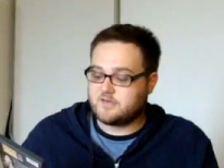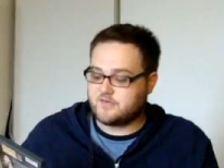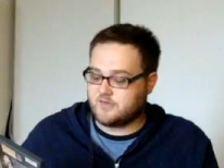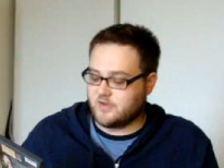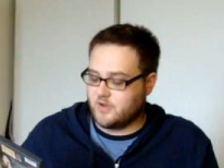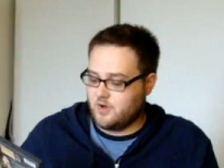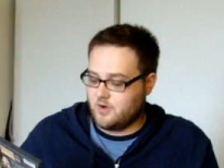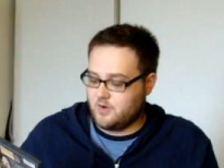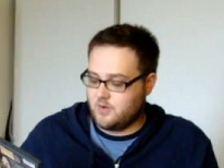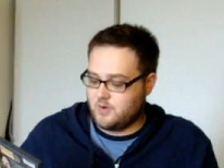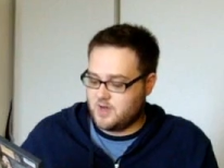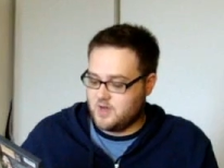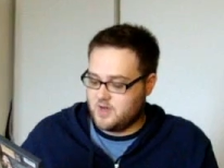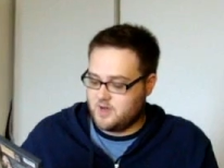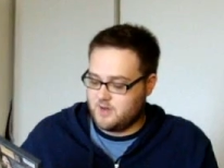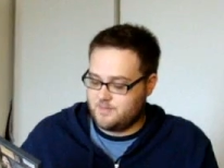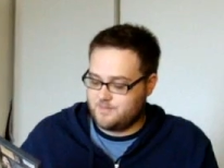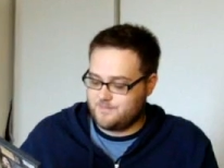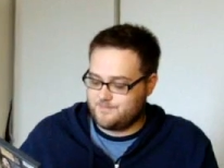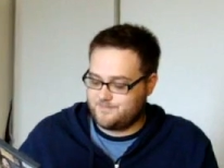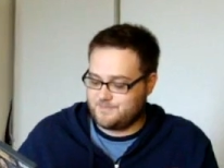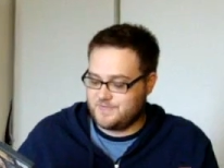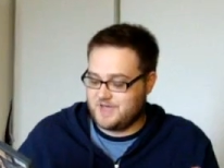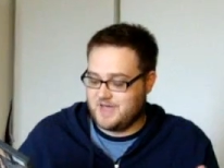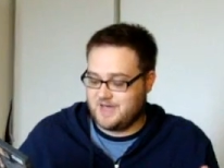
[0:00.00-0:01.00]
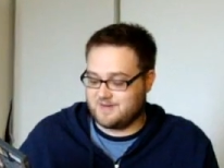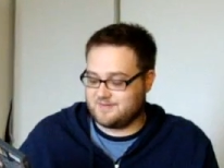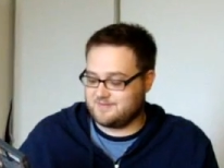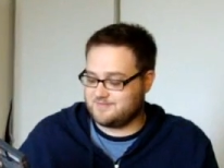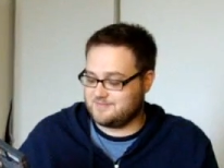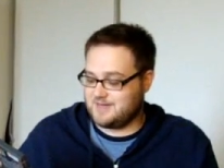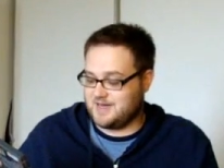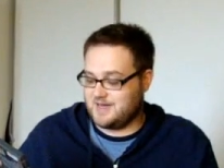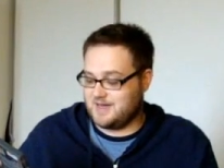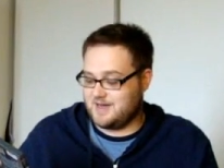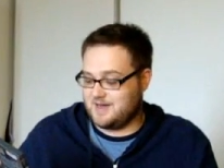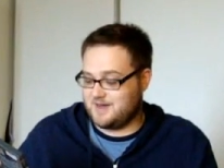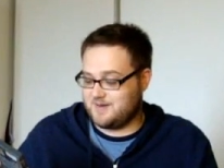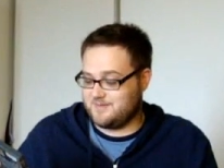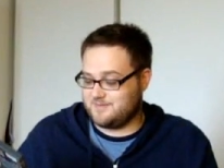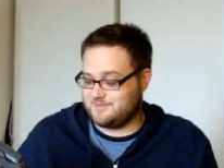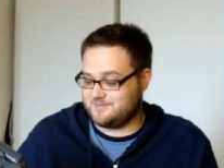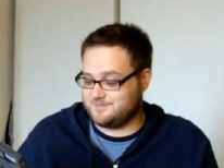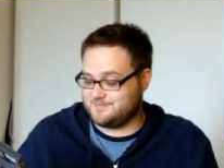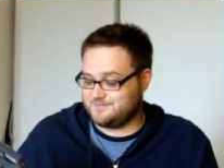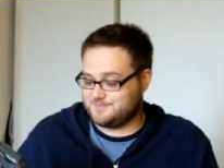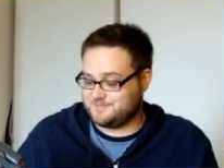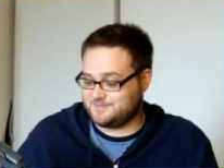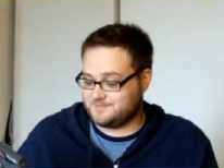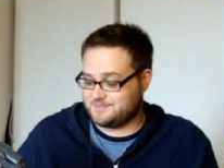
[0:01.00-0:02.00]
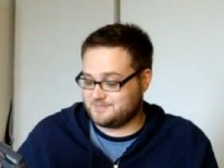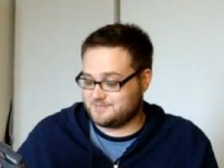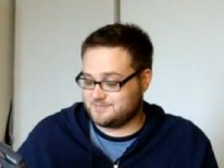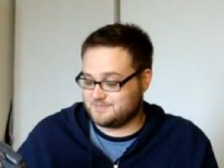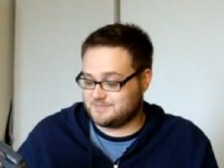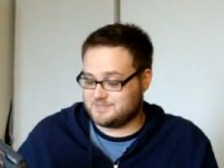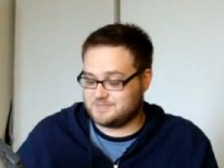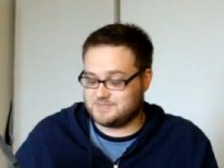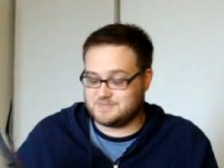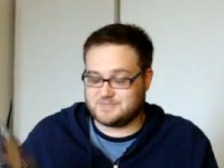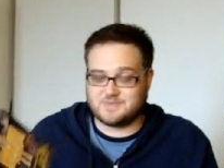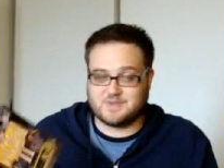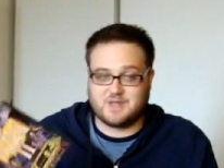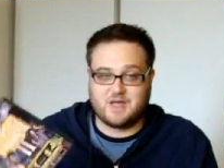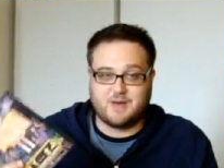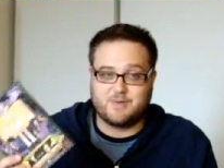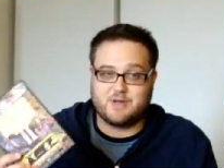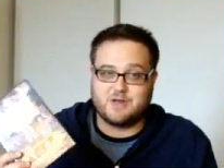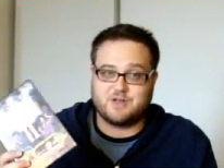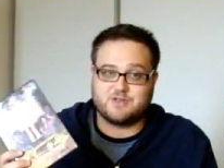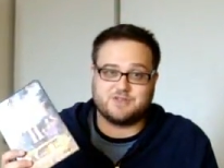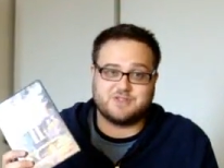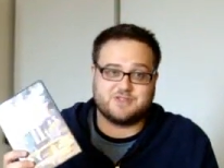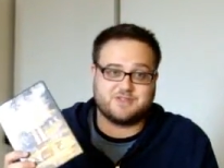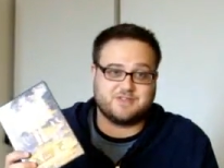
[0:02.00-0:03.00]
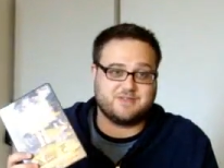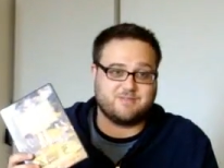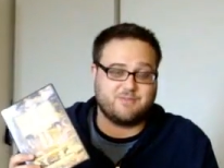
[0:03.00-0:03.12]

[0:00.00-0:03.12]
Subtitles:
So yeah, not much.